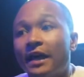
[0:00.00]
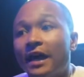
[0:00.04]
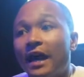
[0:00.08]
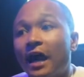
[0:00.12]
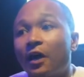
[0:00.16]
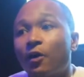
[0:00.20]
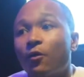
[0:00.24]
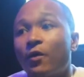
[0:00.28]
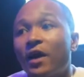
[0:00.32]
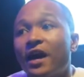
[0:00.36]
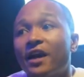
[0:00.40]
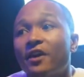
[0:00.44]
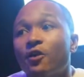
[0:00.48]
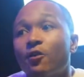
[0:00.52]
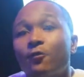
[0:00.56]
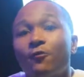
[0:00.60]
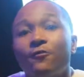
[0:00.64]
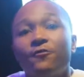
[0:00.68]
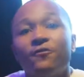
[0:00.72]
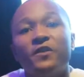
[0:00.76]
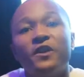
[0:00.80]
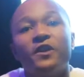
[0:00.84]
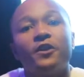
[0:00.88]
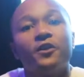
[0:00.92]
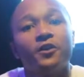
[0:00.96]
I don't have no
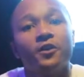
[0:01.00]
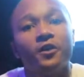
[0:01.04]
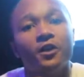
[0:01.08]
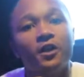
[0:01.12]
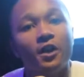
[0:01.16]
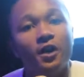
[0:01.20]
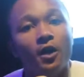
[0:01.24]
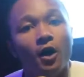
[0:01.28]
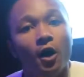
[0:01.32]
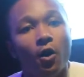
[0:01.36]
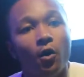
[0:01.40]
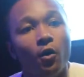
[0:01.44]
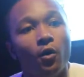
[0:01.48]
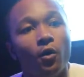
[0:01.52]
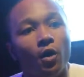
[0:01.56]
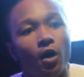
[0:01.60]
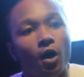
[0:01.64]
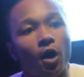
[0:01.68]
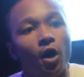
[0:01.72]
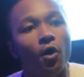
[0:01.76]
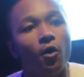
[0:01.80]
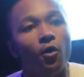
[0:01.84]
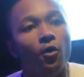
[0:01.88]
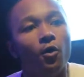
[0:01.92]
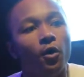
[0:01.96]
fear
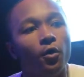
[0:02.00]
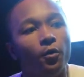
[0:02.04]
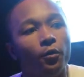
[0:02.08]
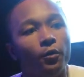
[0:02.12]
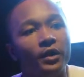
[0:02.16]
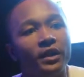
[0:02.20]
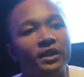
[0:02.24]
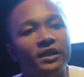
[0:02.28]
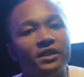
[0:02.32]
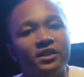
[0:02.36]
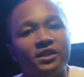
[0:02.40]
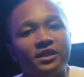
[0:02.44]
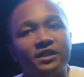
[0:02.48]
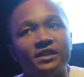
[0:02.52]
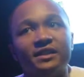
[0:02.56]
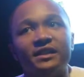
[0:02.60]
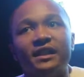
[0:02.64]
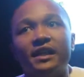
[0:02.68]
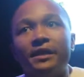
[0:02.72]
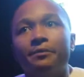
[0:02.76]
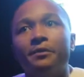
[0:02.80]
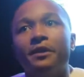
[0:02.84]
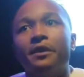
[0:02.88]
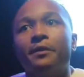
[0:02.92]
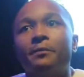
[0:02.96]
on really just
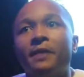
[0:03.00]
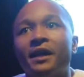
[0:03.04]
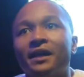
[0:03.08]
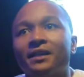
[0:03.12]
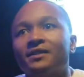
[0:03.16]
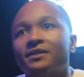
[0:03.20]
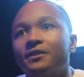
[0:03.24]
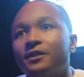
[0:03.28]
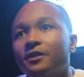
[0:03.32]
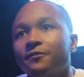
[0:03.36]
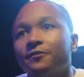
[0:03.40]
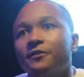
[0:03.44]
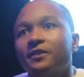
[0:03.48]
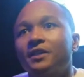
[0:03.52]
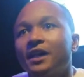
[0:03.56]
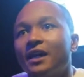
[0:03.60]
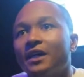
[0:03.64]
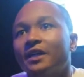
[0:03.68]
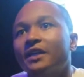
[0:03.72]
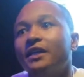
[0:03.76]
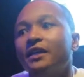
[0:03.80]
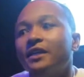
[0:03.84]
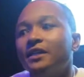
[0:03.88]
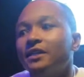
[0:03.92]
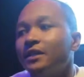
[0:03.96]
limiting myself for
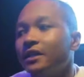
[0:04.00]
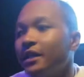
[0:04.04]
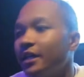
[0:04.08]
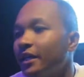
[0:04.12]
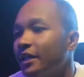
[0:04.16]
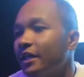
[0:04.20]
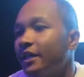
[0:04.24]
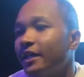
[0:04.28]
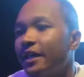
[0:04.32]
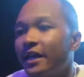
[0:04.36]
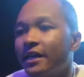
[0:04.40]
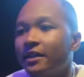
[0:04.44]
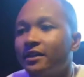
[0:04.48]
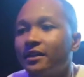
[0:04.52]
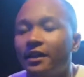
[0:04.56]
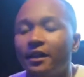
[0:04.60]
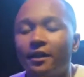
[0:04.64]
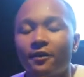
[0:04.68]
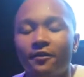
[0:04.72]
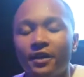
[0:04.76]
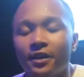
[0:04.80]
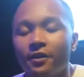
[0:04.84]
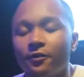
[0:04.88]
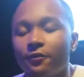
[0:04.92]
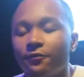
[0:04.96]
kind of any of that thing.
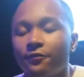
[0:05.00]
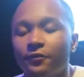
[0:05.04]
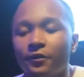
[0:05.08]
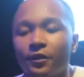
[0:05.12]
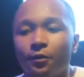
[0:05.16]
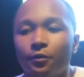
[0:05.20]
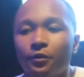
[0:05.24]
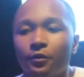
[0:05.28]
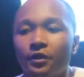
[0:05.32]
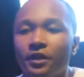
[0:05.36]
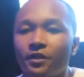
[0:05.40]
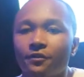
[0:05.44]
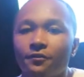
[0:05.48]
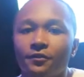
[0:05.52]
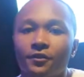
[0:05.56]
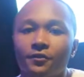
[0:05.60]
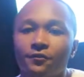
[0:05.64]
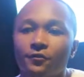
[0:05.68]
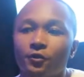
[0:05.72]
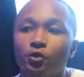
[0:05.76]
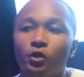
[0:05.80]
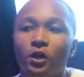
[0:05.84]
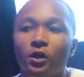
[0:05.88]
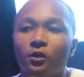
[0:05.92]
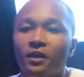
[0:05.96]
I don't have no fear. Whatever.
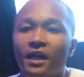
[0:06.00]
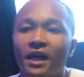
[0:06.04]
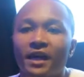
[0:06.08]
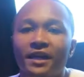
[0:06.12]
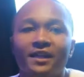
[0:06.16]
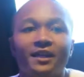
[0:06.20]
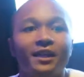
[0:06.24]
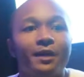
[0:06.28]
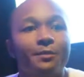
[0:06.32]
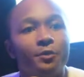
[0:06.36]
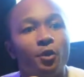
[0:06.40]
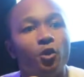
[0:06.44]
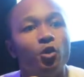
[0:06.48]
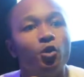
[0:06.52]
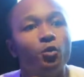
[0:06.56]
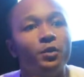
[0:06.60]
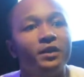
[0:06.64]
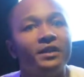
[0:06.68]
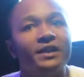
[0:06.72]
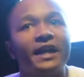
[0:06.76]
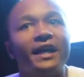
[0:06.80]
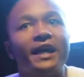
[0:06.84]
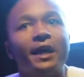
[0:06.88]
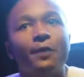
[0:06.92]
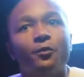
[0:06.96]
If you don't like it, I'm cool
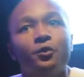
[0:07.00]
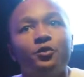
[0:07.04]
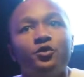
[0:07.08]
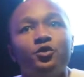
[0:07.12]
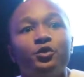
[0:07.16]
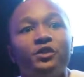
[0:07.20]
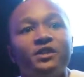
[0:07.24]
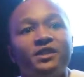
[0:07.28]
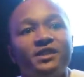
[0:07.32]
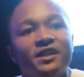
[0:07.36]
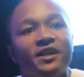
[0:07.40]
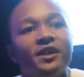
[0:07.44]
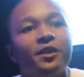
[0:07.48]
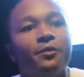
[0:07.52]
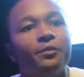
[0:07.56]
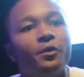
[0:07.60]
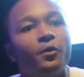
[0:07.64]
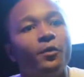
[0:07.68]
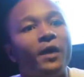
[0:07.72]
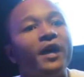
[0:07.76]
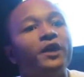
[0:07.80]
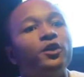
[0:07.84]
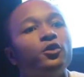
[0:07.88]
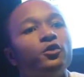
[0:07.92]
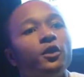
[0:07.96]
with that. I want you to tell me
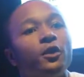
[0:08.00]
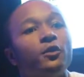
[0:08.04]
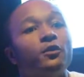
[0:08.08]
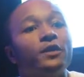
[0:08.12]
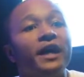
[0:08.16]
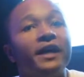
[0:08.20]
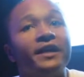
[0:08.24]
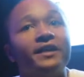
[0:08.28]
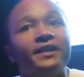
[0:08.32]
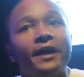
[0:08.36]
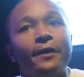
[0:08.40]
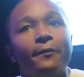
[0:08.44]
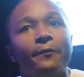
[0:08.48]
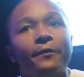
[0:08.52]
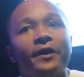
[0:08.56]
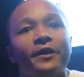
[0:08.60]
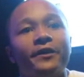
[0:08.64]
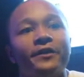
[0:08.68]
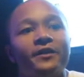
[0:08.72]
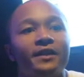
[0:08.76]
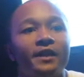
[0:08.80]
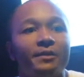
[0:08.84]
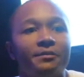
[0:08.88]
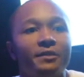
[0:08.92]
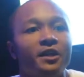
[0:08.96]
why you don't like that
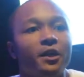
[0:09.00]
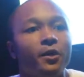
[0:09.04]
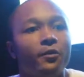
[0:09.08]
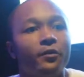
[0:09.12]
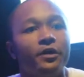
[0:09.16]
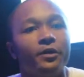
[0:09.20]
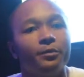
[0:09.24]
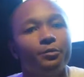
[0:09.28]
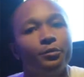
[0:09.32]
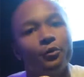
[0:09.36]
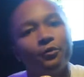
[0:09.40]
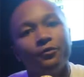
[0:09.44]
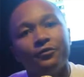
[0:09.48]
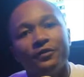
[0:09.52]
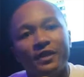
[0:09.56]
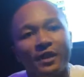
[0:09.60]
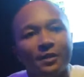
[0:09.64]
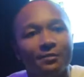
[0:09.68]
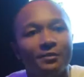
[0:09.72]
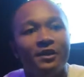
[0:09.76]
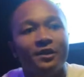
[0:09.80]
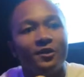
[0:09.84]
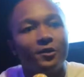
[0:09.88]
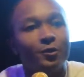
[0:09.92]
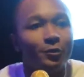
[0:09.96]
record. Let me go in the booth and
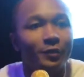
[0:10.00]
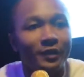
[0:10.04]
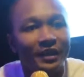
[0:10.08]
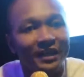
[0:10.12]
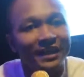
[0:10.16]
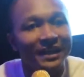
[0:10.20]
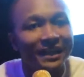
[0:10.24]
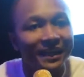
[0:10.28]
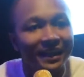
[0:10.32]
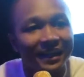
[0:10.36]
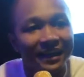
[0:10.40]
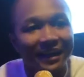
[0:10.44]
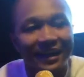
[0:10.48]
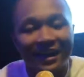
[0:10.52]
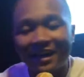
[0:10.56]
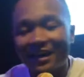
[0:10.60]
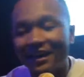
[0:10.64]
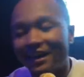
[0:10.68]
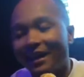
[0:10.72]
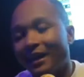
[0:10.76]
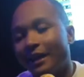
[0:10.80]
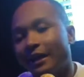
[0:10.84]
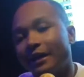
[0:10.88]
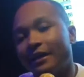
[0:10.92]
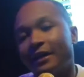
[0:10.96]
let me do it again.
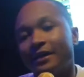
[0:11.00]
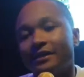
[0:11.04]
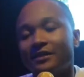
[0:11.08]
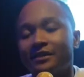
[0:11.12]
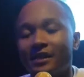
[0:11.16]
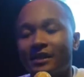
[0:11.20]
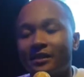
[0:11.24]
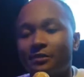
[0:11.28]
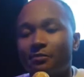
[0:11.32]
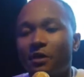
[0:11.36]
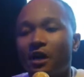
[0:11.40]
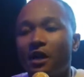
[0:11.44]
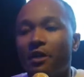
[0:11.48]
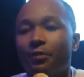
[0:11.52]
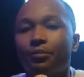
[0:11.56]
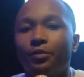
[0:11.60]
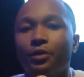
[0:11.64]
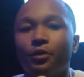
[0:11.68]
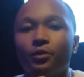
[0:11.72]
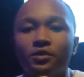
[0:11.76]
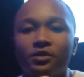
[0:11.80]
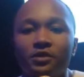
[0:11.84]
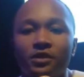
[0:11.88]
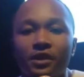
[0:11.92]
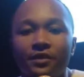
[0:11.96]
Like, that's my
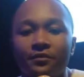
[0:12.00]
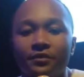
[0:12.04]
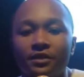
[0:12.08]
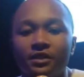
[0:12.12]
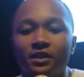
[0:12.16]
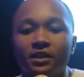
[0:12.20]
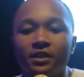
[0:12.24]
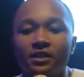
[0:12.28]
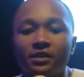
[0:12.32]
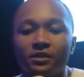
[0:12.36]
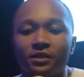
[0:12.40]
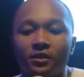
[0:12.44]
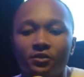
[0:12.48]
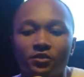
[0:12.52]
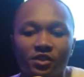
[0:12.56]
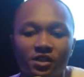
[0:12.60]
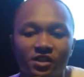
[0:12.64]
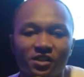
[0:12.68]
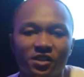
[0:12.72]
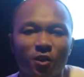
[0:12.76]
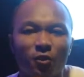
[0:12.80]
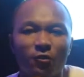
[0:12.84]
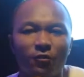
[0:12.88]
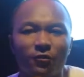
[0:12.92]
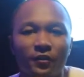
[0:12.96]
approach to everything. So
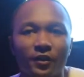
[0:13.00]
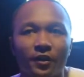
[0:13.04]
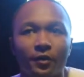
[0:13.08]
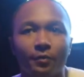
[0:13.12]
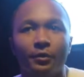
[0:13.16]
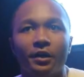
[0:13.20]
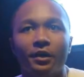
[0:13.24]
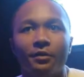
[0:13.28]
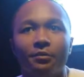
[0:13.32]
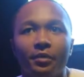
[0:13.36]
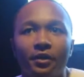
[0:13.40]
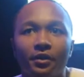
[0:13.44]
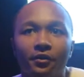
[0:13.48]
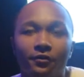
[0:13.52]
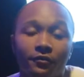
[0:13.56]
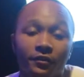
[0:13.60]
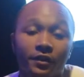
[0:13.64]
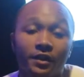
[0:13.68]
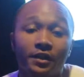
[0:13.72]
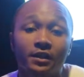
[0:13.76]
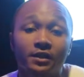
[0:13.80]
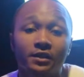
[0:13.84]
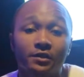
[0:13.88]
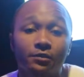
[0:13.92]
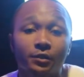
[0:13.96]
just no fear, man. Being
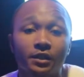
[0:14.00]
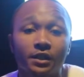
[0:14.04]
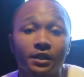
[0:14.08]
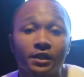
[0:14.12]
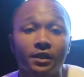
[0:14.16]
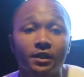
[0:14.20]
fearless with it.